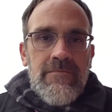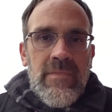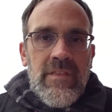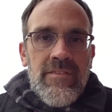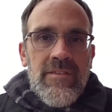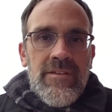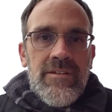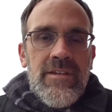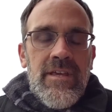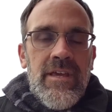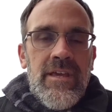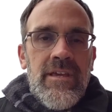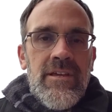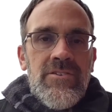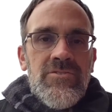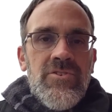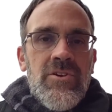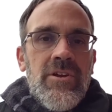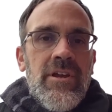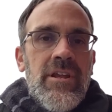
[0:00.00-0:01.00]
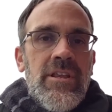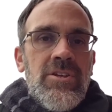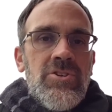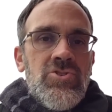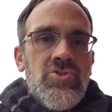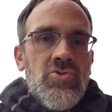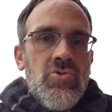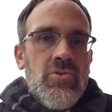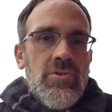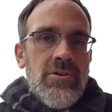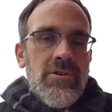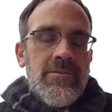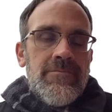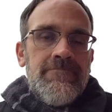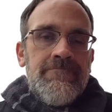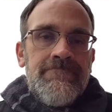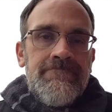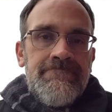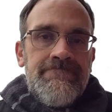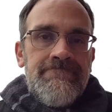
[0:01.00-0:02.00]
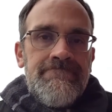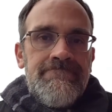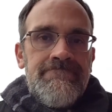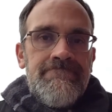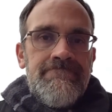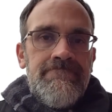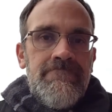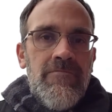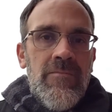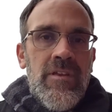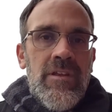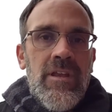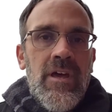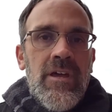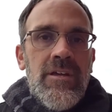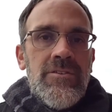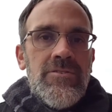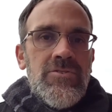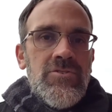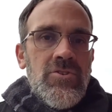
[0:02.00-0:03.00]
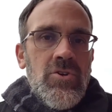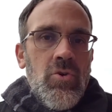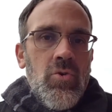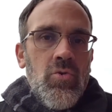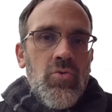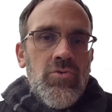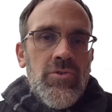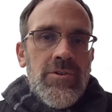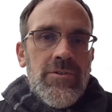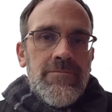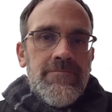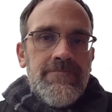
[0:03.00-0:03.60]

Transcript: The days are getting shorter. The nights colder.